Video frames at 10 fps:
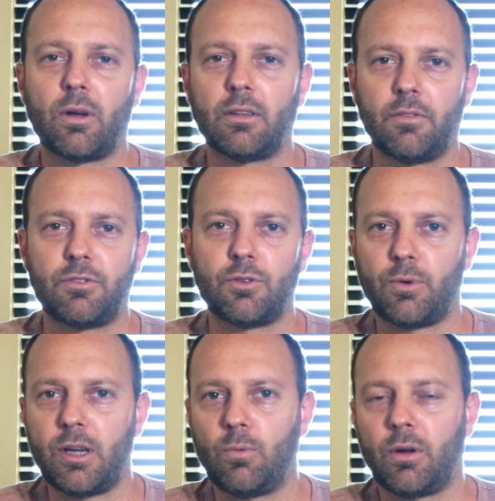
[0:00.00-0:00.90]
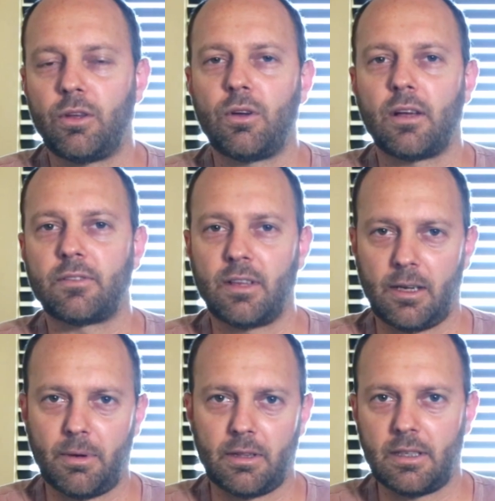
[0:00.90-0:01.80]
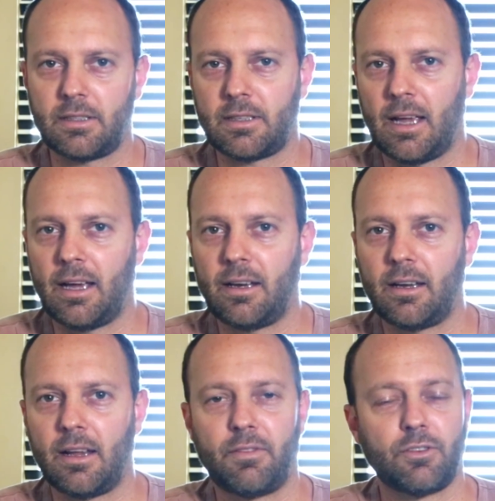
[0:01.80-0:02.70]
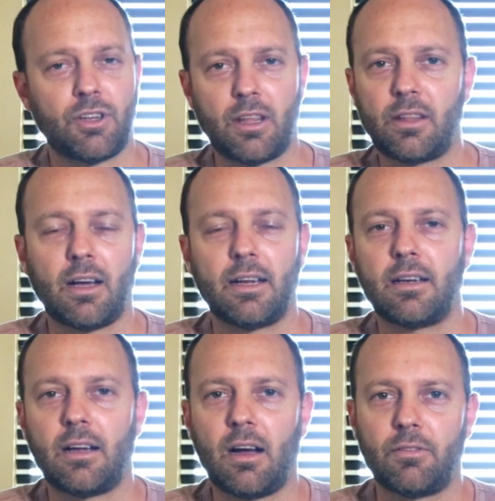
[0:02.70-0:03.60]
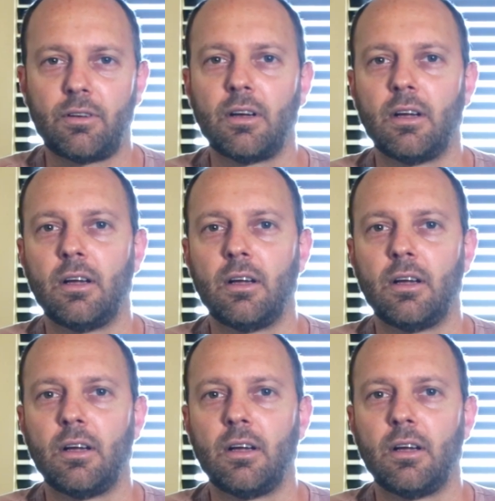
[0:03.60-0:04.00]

I'd love to read what you guys think about this, and if there's anything I didn't cover,